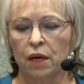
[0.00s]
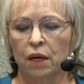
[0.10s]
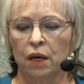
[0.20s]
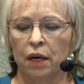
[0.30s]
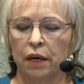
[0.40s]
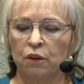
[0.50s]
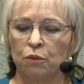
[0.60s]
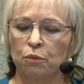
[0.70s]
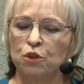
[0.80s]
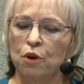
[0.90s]
Again,
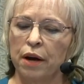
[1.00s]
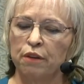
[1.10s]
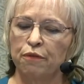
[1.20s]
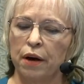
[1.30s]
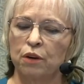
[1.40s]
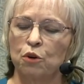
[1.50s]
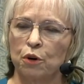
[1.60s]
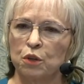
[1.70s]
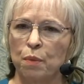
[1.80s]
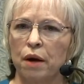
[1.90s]
trying to find
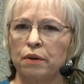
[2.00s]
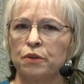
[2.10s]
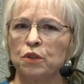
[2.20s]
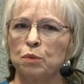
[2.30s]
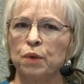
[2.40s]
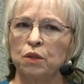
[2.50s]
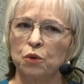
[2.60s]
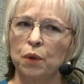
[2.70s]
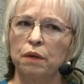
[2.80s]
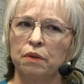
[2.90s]
correspondences
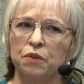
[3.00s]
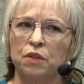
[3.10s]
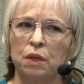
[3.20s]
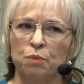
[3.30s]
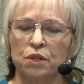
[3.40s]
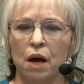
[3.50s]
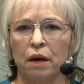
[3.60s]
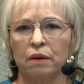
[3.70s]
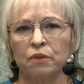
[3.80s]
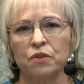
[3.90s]
between this deep
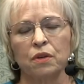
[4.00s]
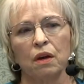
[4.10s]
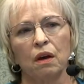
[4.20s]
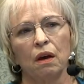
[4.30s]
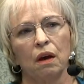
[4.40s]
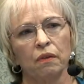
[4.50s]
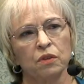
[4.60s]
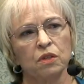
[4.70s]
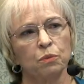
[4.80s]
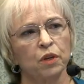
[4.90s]
science and the
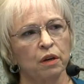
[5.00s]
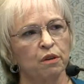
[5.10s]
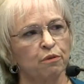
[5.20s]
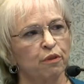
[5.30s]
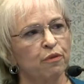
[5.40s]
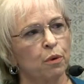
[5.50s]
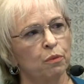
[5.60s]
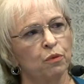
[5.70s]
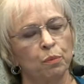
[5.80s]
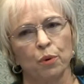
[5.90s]
subjective
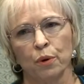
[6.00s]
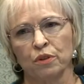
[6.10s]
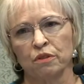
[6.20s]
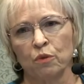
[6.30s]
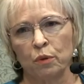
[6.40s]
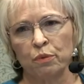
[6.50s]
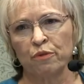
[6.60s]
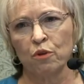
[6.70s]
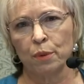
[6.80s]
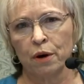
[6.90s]
reports of what
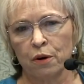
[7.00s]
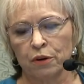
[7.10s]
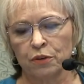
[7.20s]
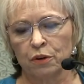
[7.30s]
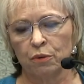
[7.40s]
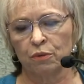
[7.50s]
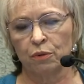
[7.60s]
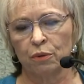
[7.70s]
performing artists go through.